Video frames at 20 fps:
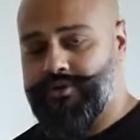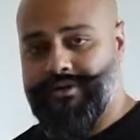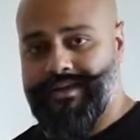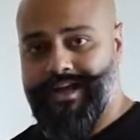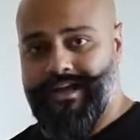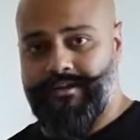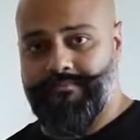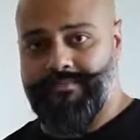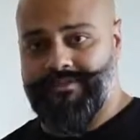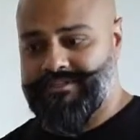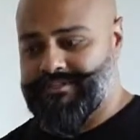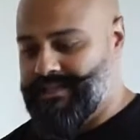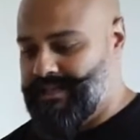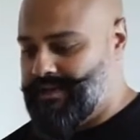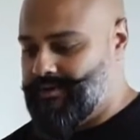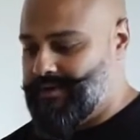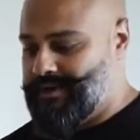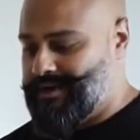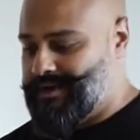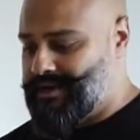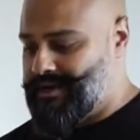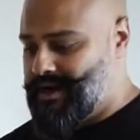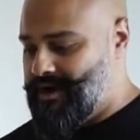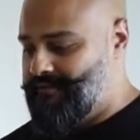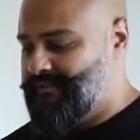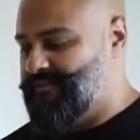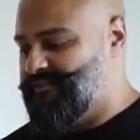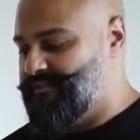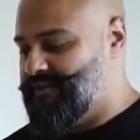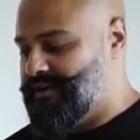and garam masala. We're gonna
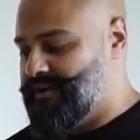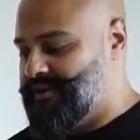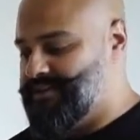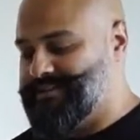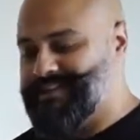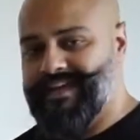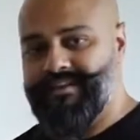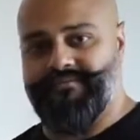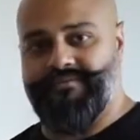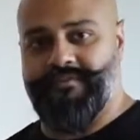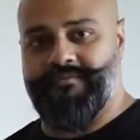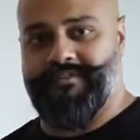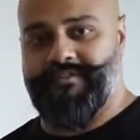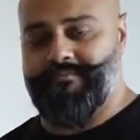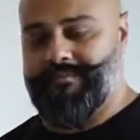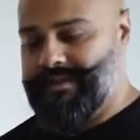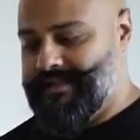cover it for another 10-15